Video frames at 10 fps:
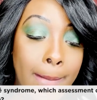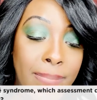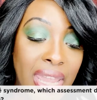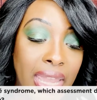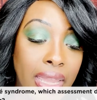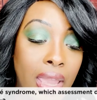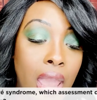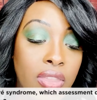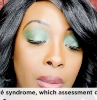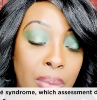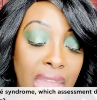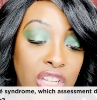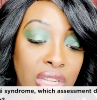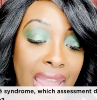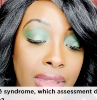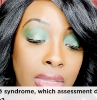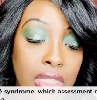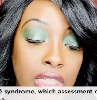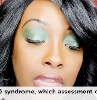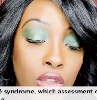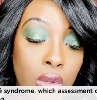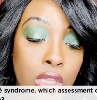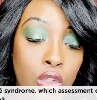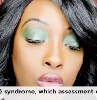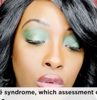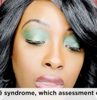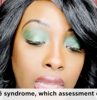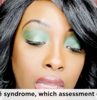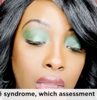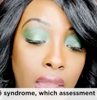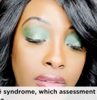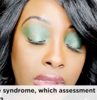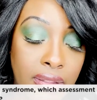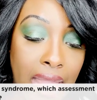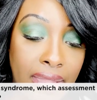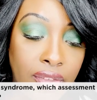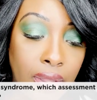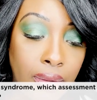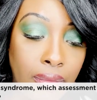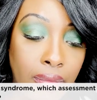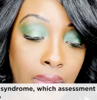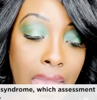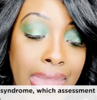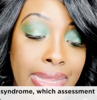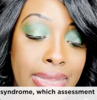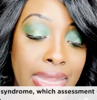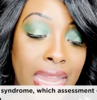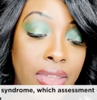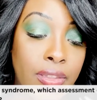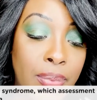B, the patient has continuous drooling of saliva. C, the